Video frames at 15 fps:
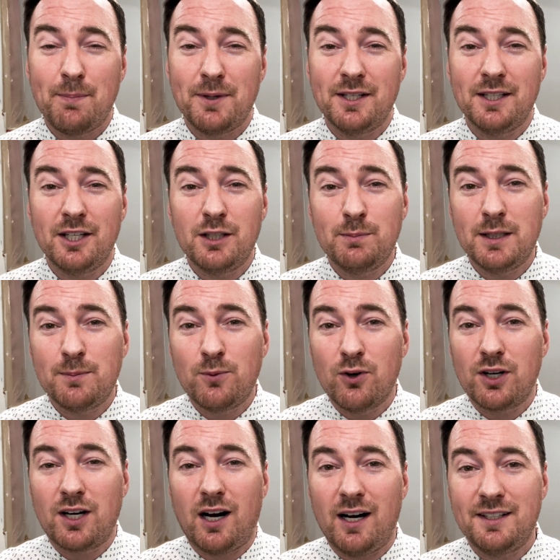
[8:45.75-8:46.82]
and a little bit more
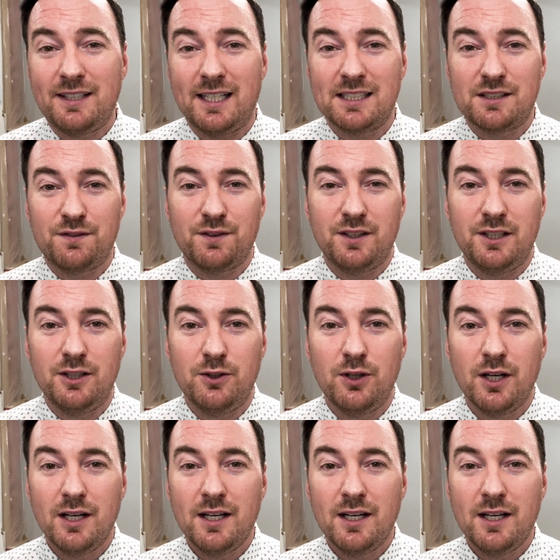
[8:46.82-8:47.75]
context for you